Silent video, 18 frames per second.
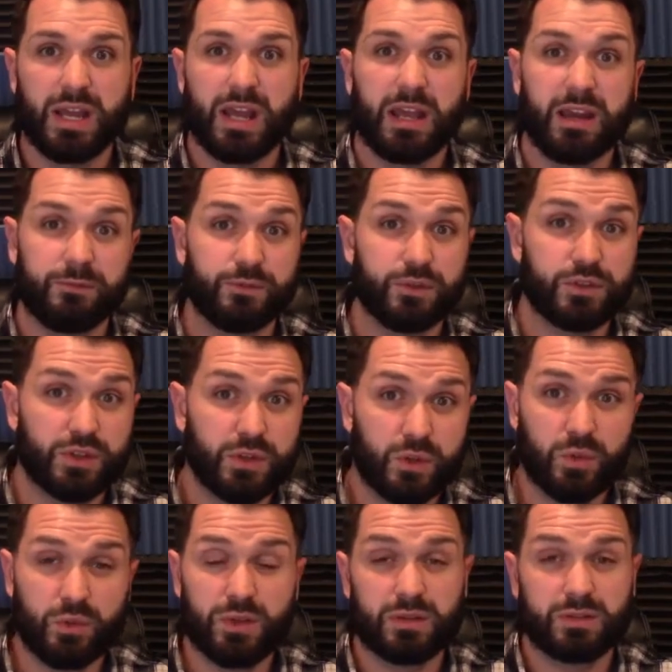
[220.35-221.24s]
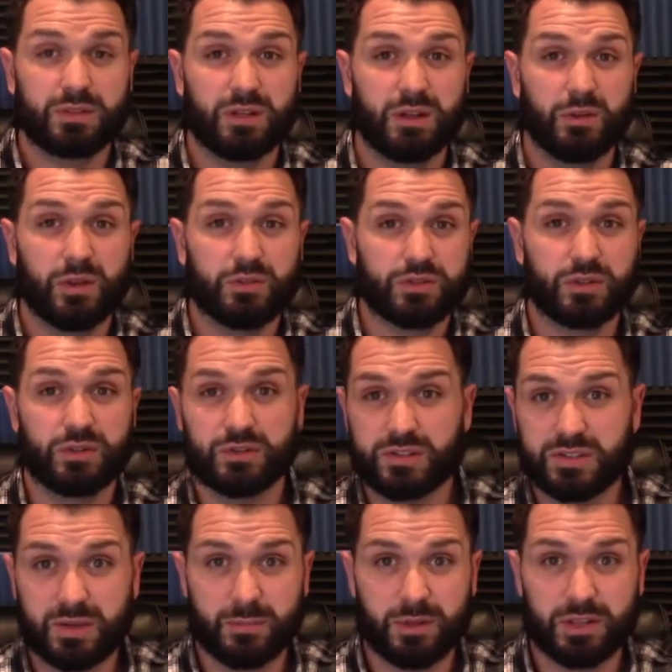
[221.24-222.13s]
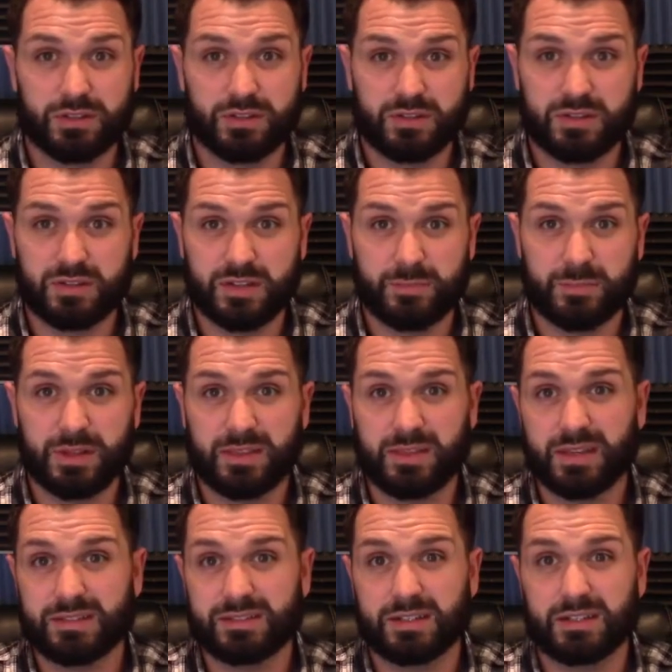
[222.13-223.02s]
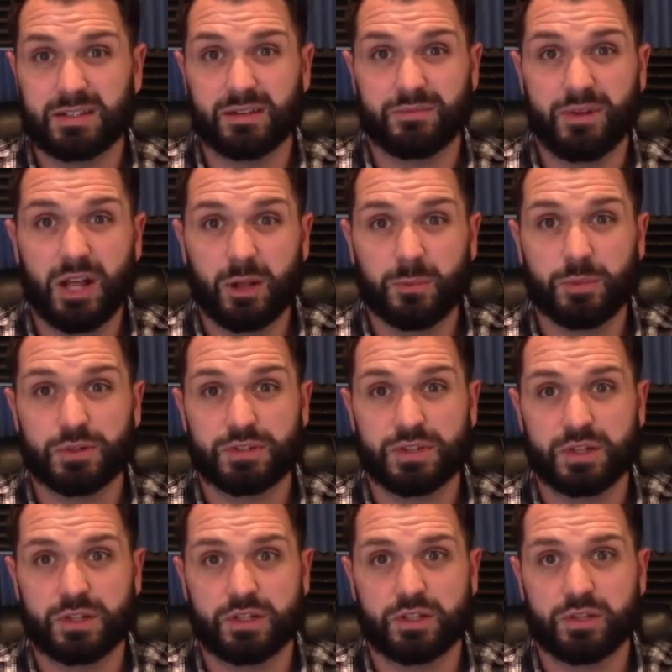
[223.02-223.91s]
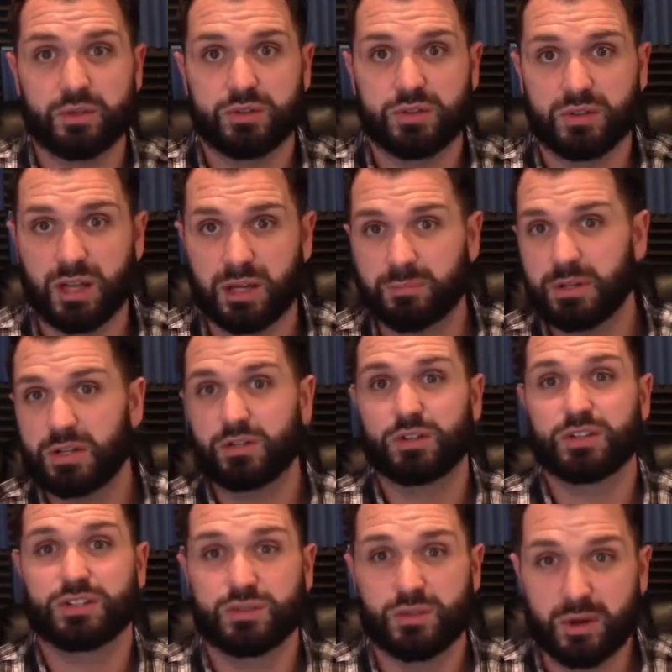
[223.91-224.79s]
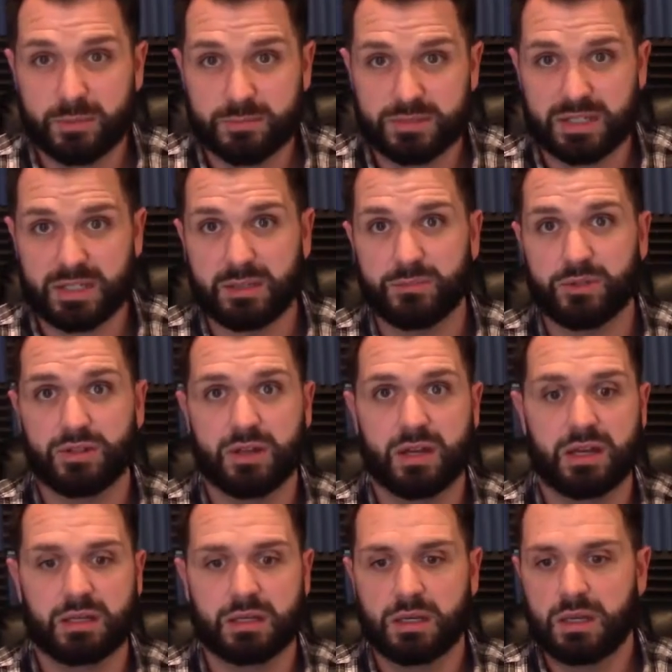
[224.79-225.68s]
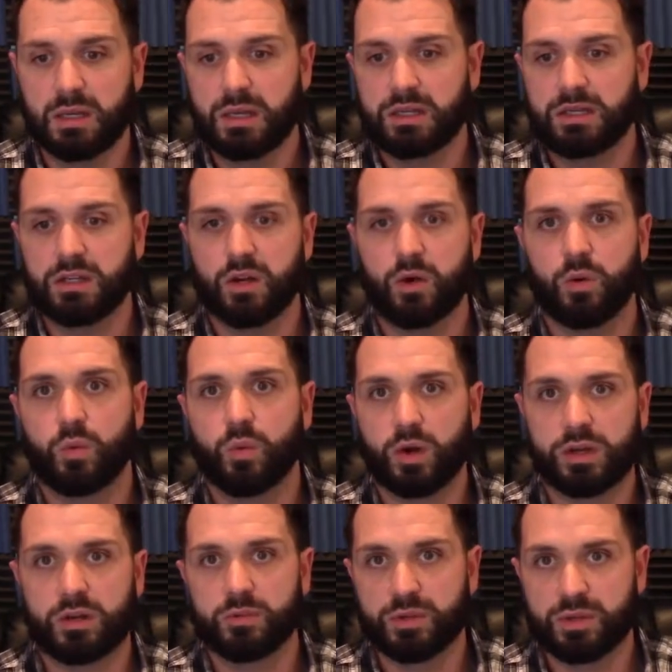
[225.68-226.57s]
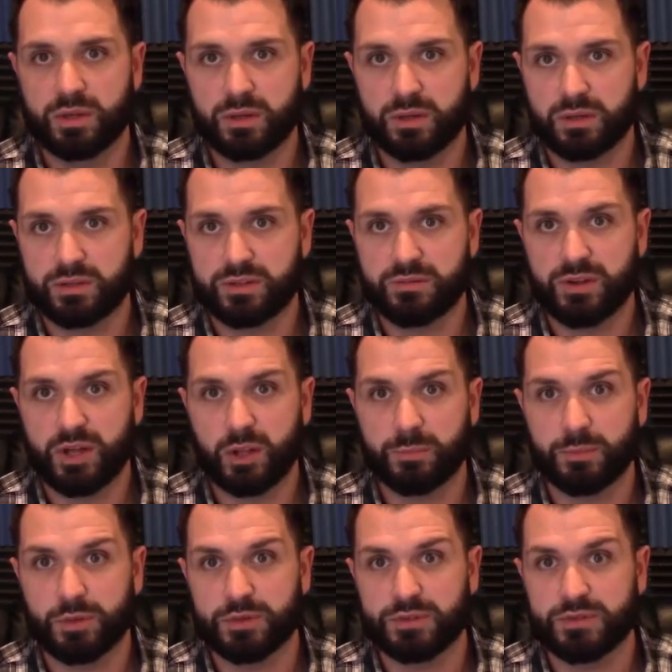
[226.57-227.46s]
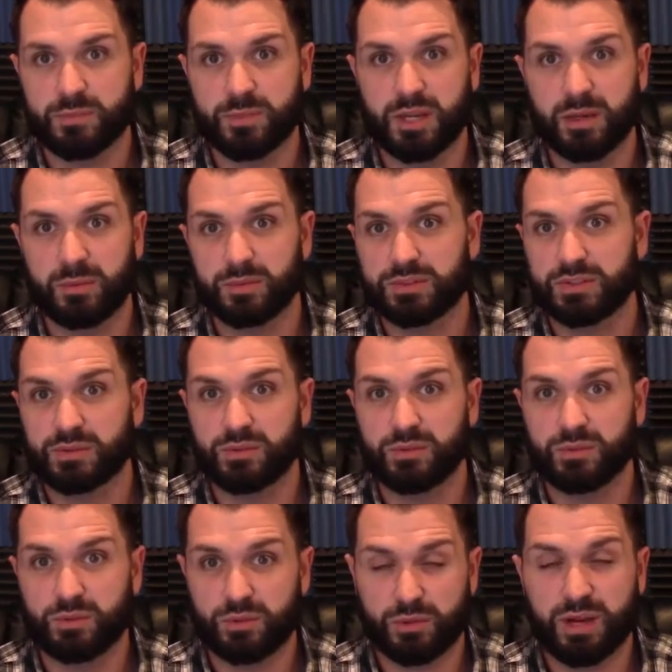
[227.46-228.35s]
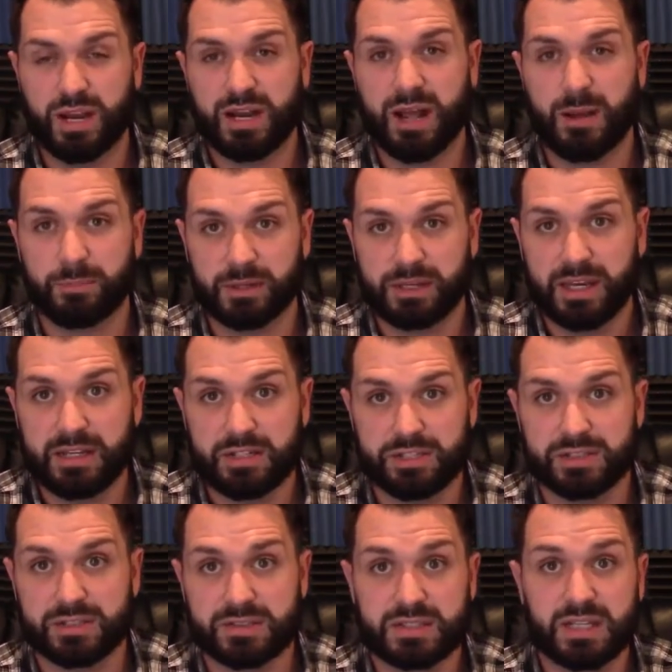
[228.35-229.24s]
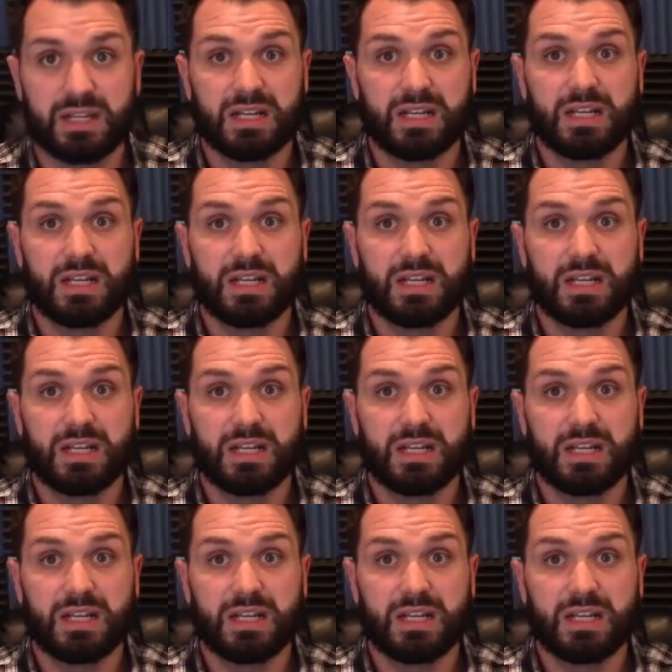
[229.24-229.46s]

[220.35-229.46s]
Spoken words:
And if you do, that, those are some of the things that a developer is going to do. Do you like being on a Scrum team? Do you like, working with other developers to be able to create applications?